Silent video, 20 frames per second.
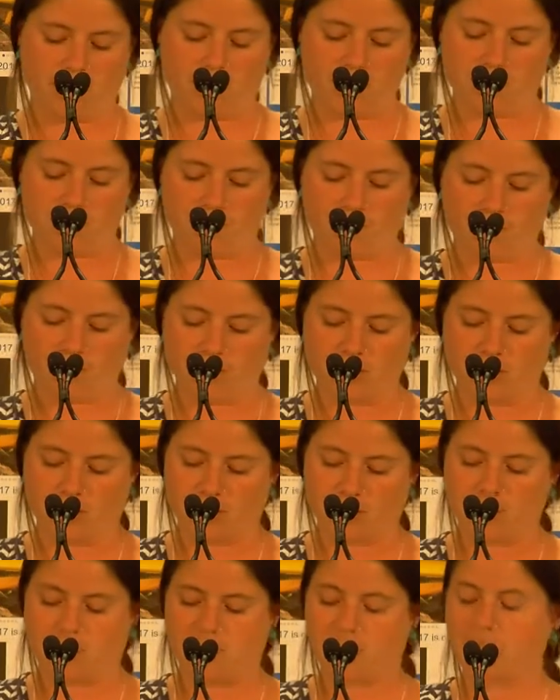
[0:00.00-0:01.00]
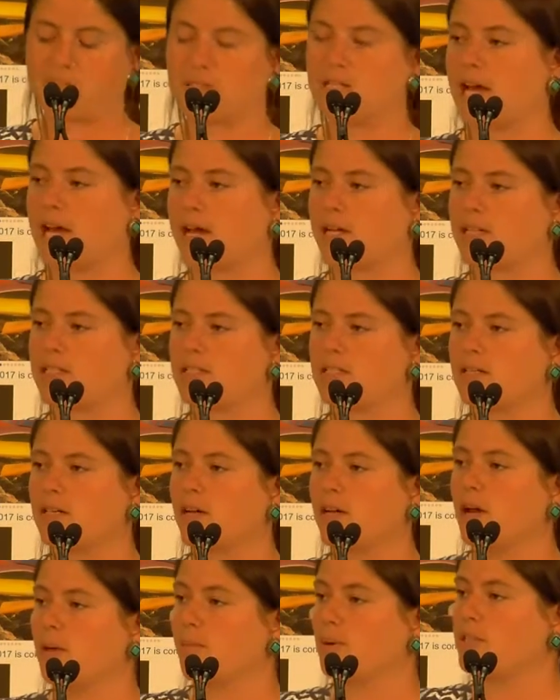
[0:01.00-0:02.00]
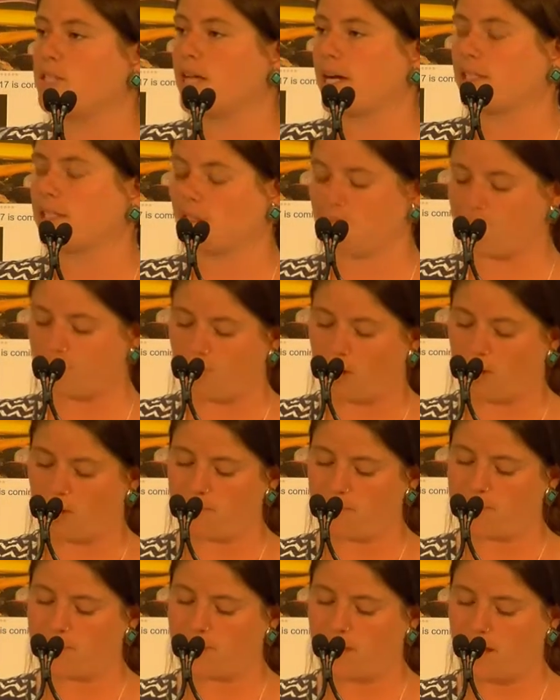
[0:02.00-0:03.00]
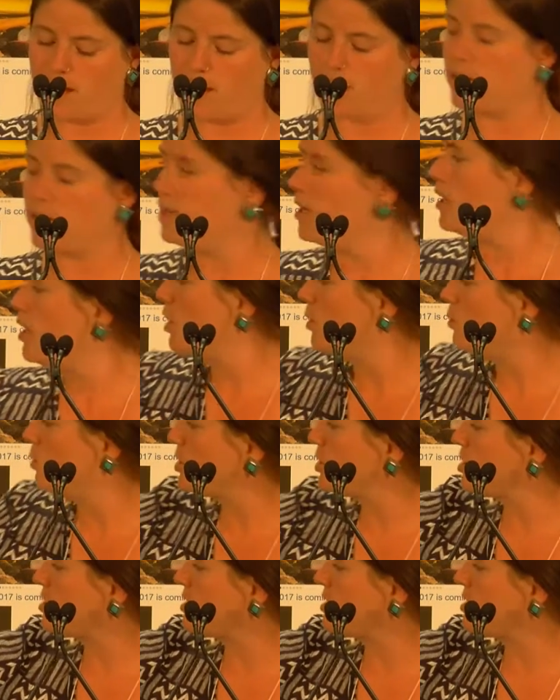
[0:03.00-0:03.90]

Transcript: to purchase and protect the farmstead, which is